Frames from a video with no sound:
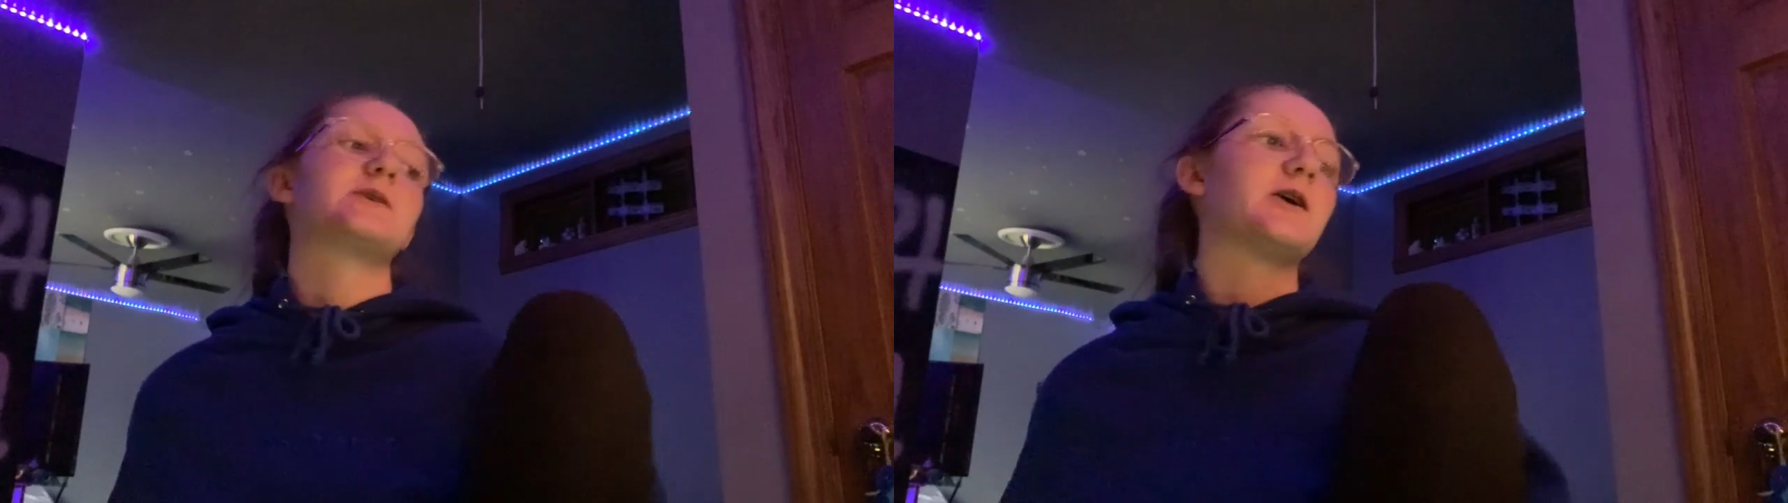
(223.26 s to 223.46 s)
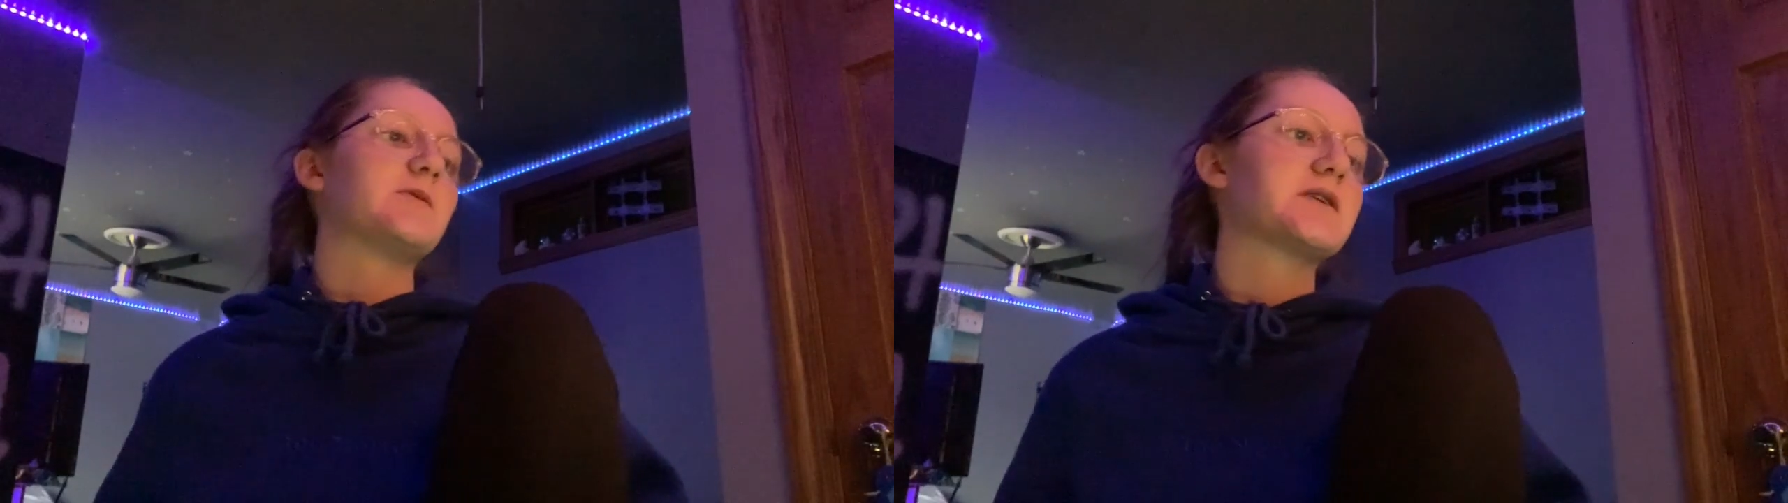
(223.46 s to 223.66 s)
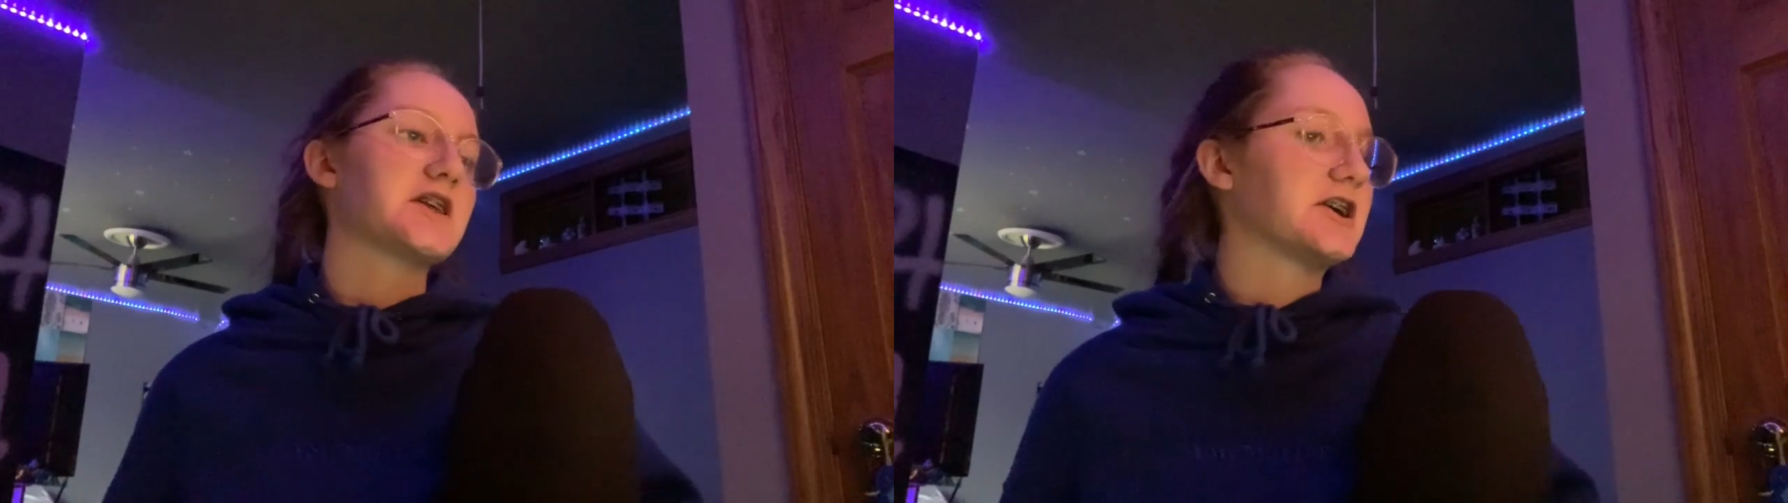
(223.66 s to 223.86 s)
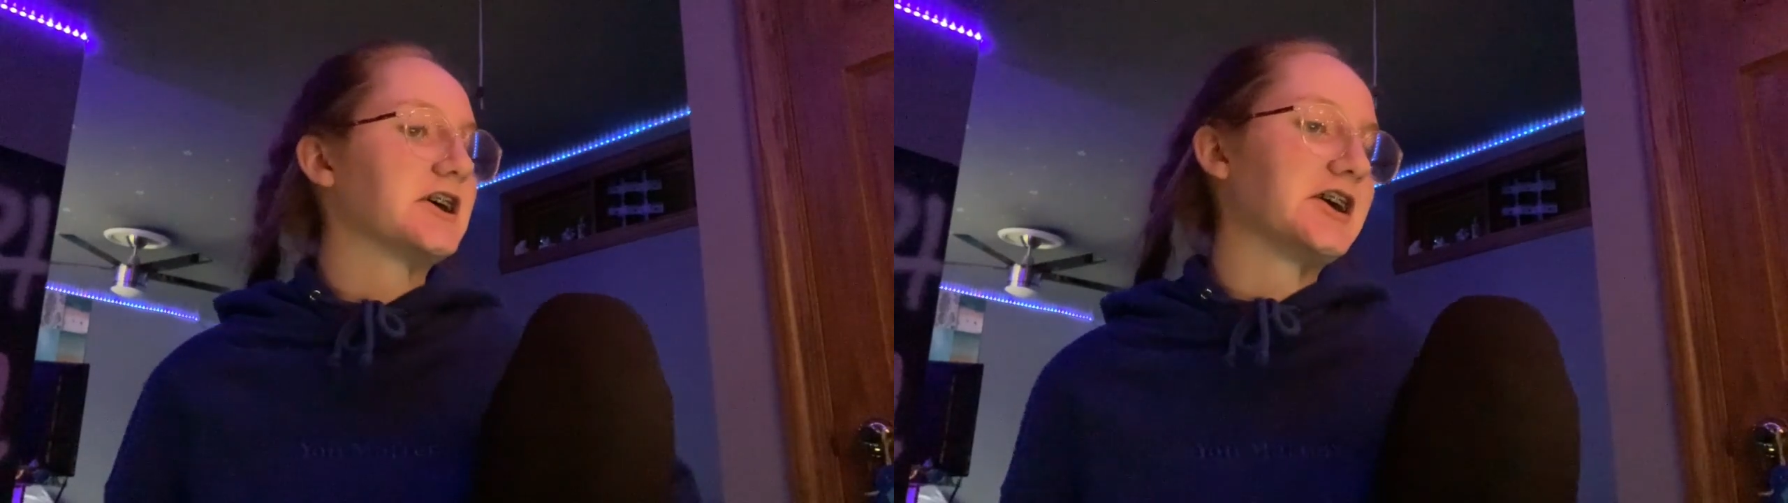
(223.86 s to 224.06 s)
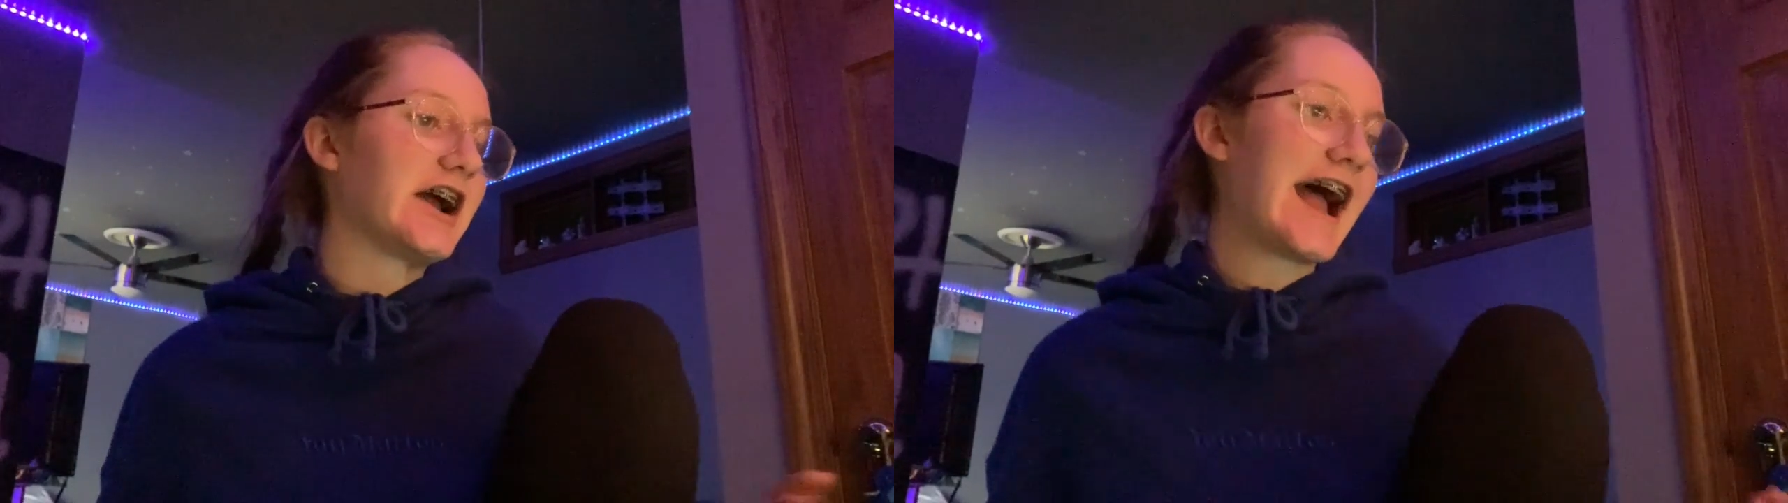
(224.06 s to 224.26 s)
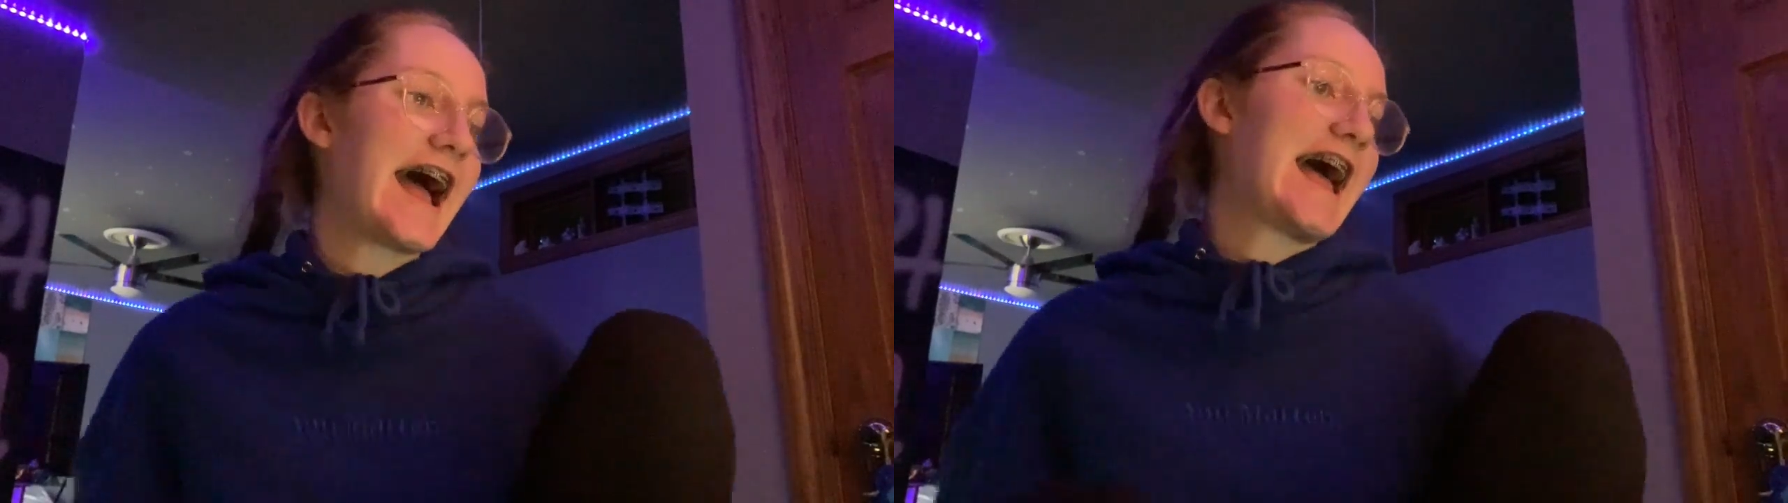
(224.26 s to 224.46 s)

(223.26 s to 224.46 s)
call with her